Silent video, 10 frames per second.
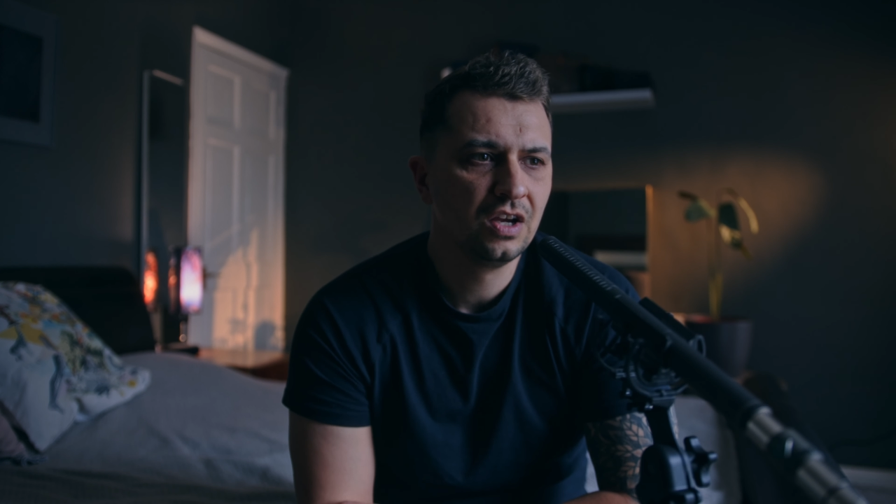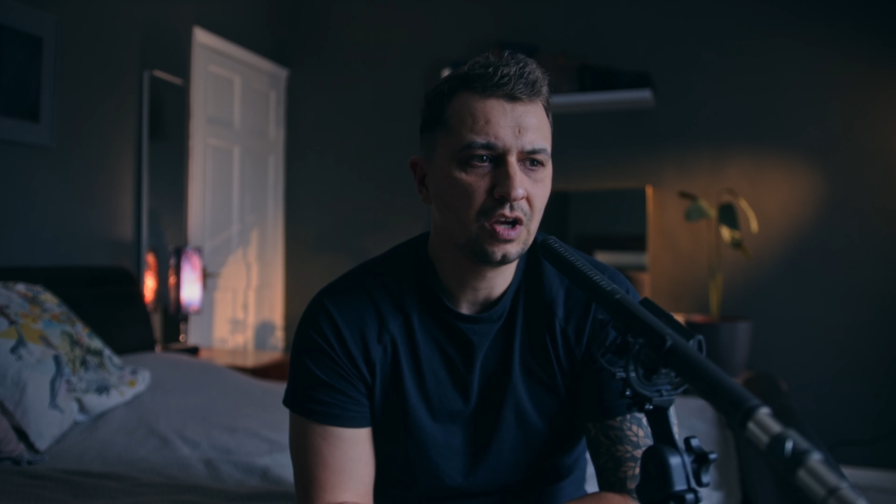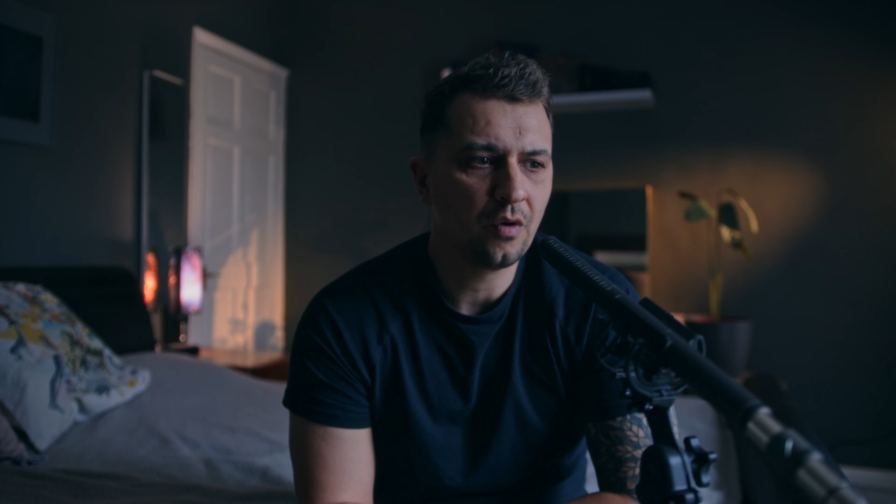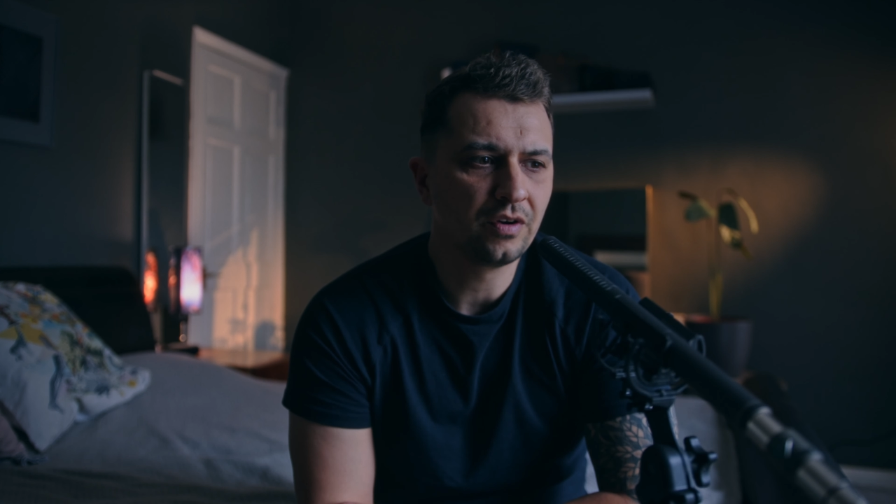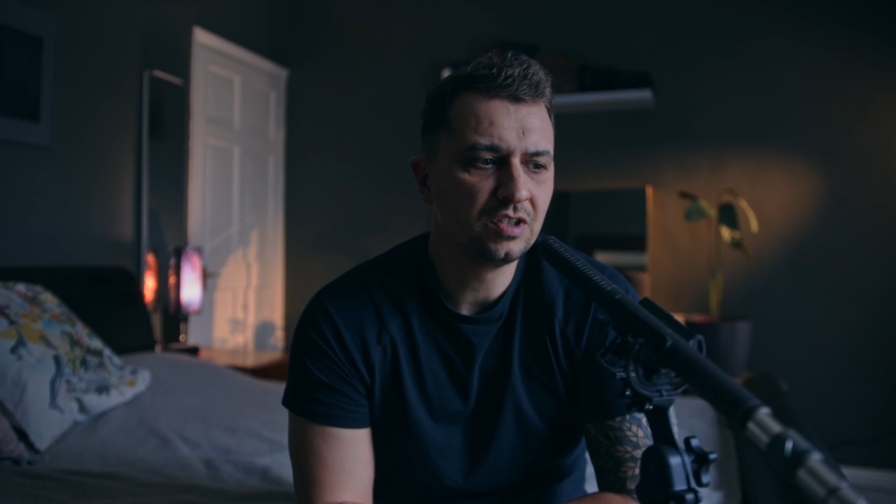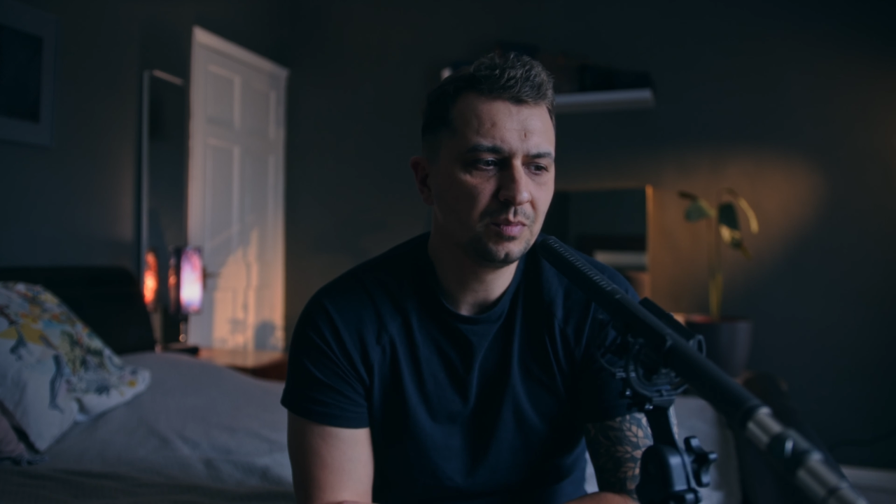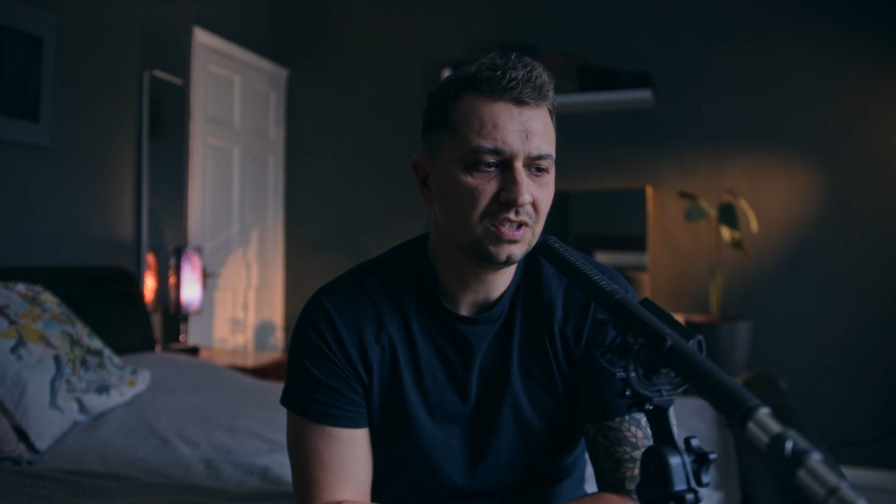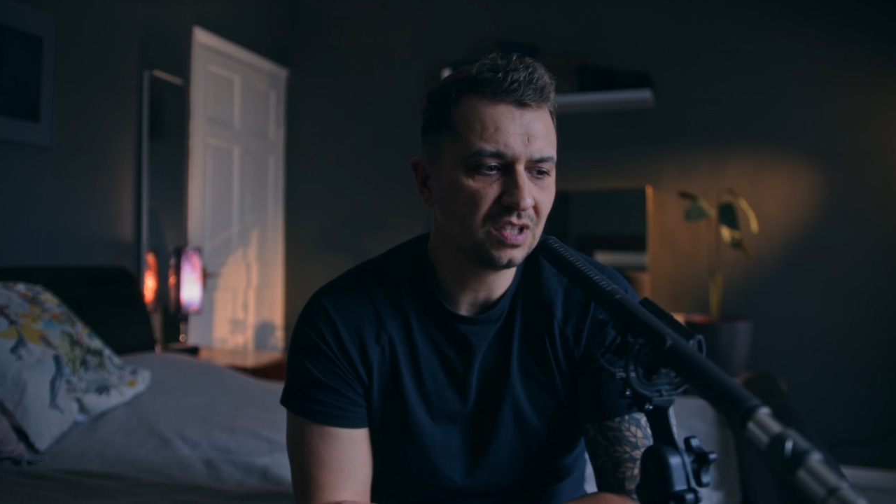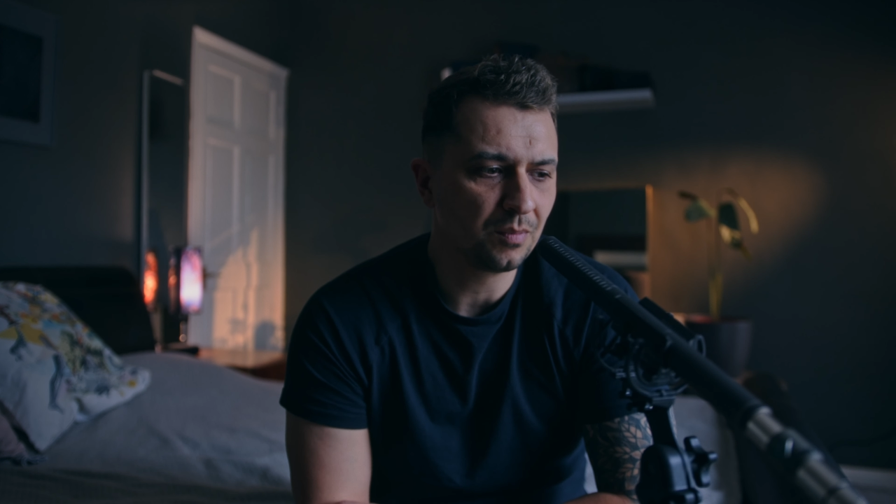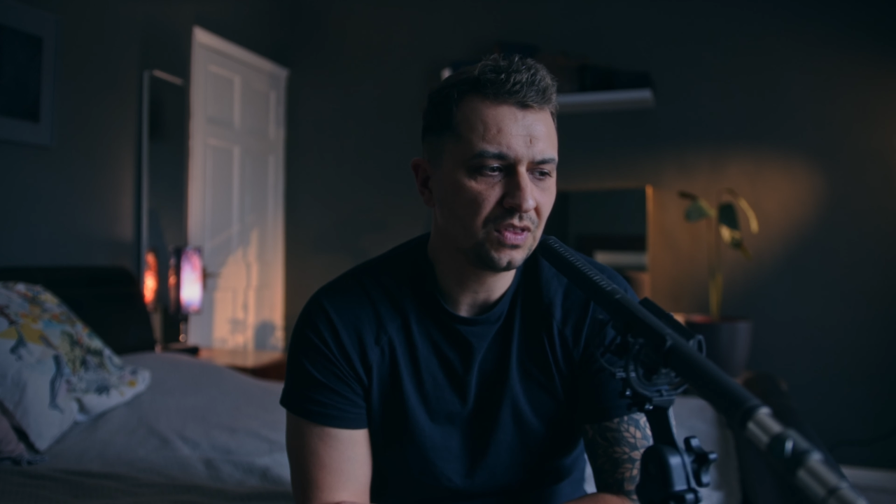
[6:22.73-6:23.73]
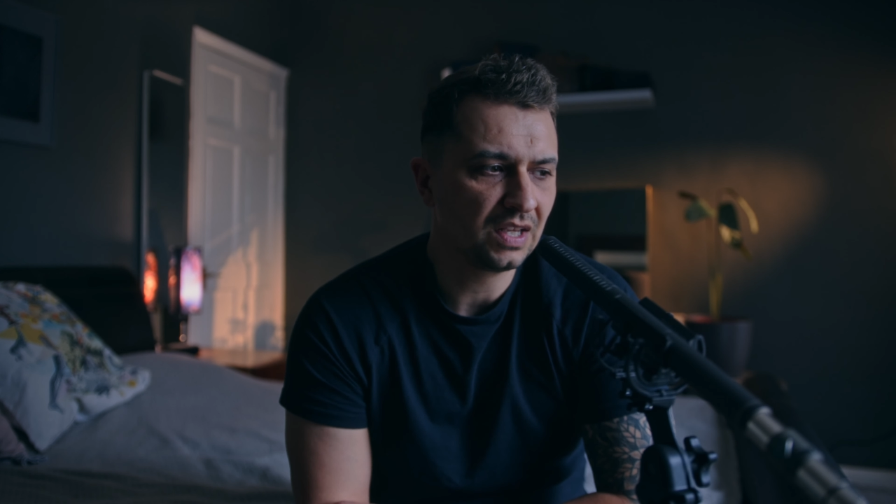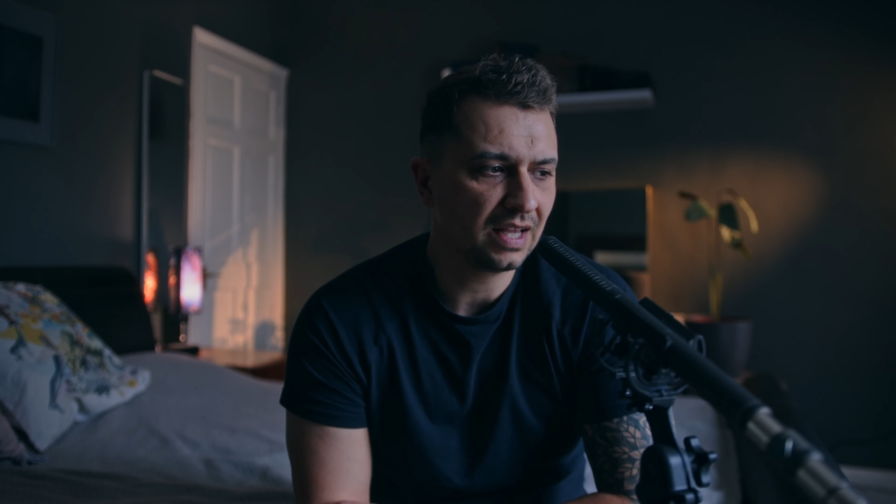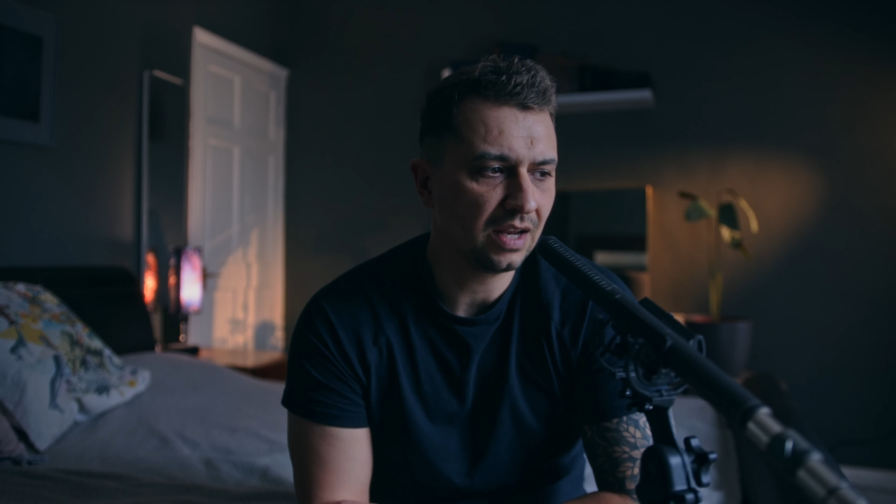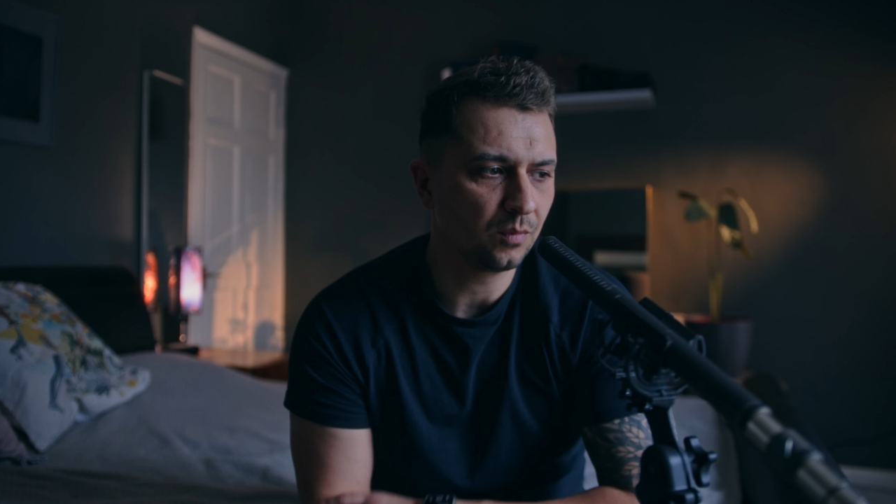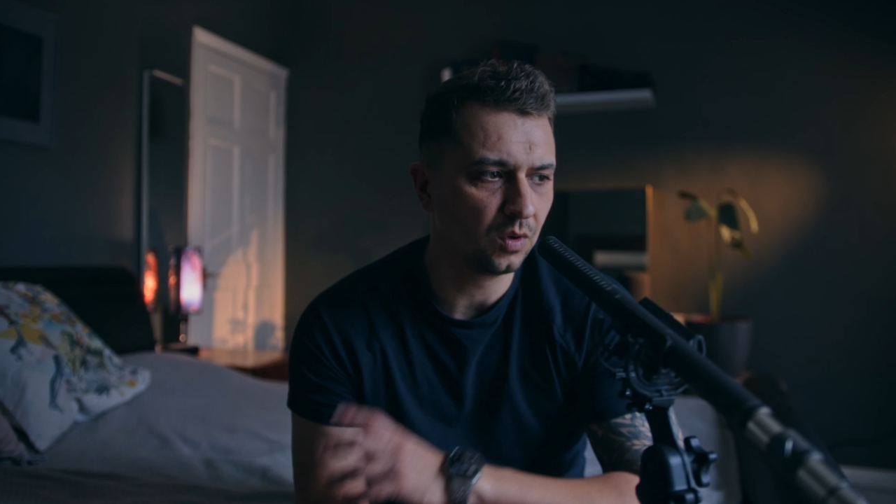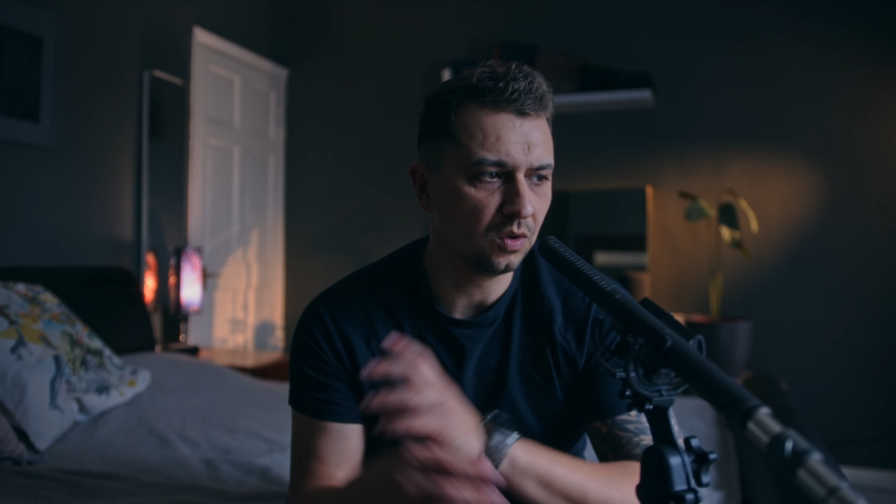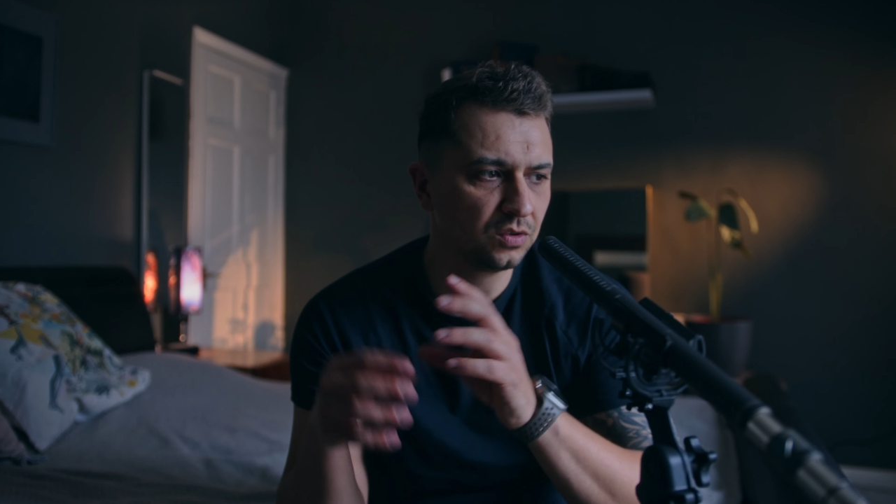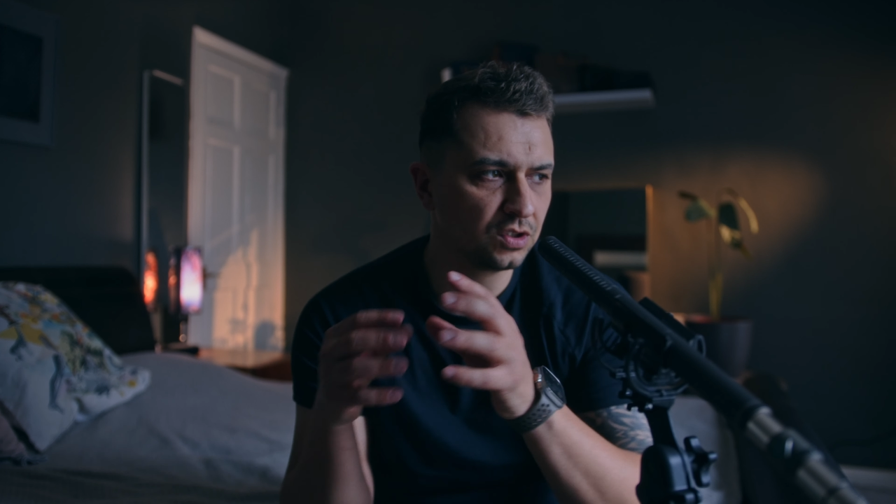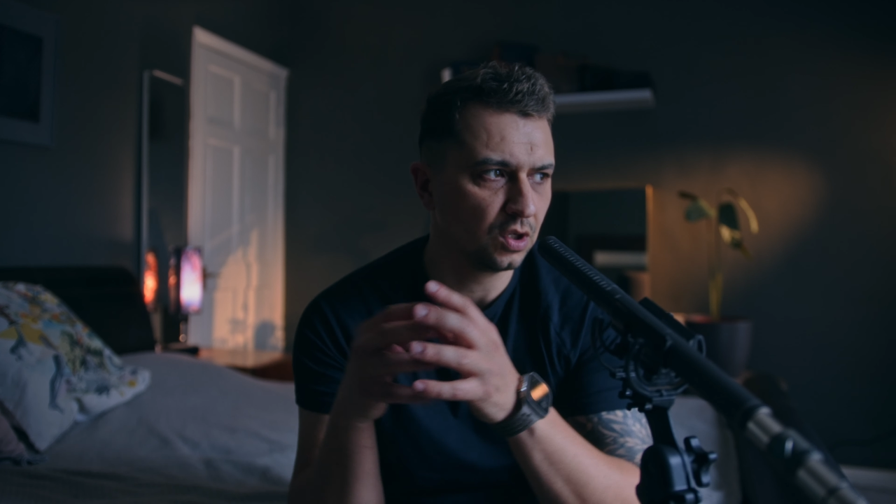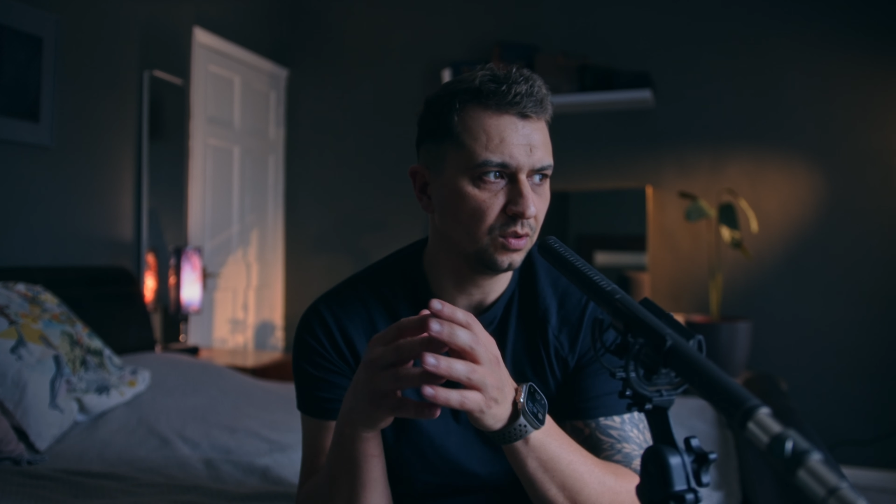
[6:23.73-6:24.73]
going to be something that will
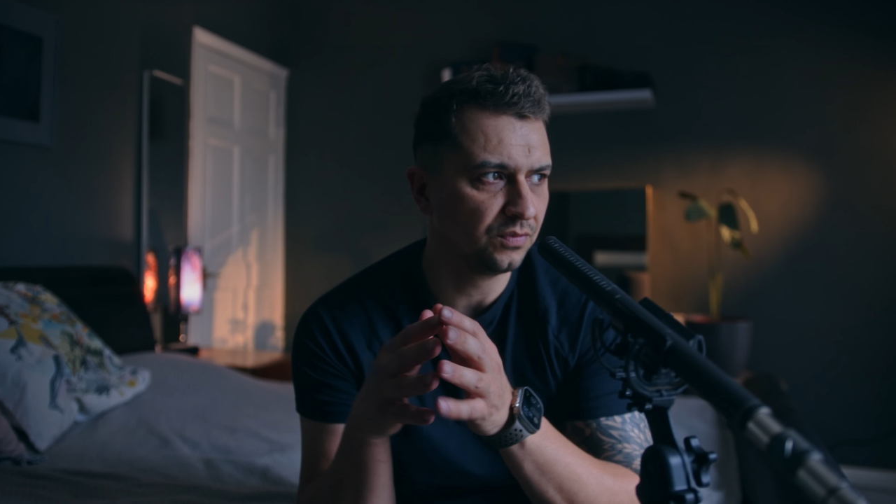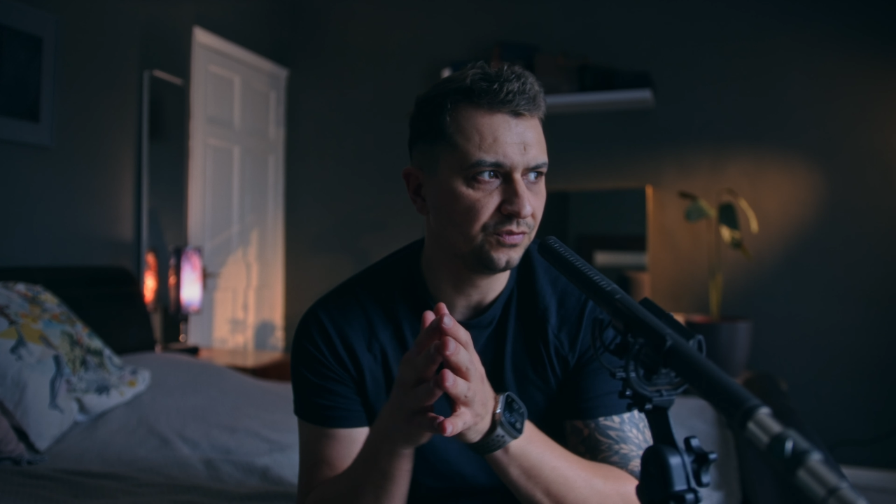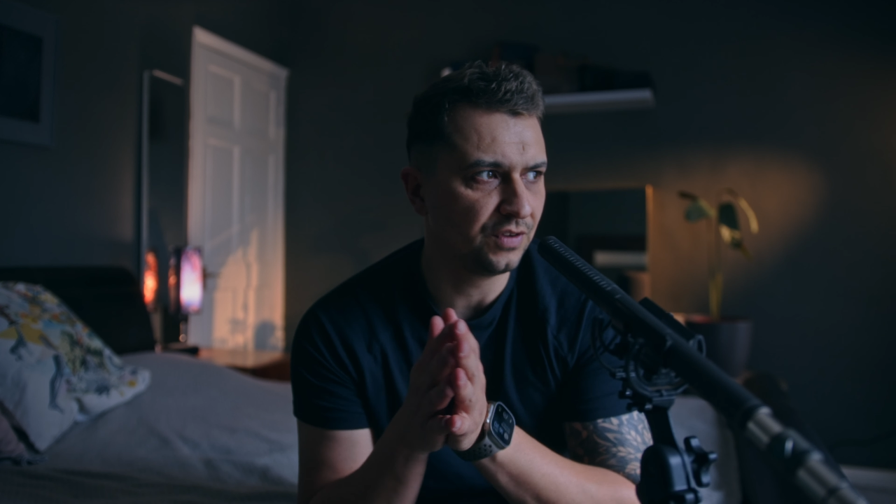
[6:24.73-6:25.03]
sort of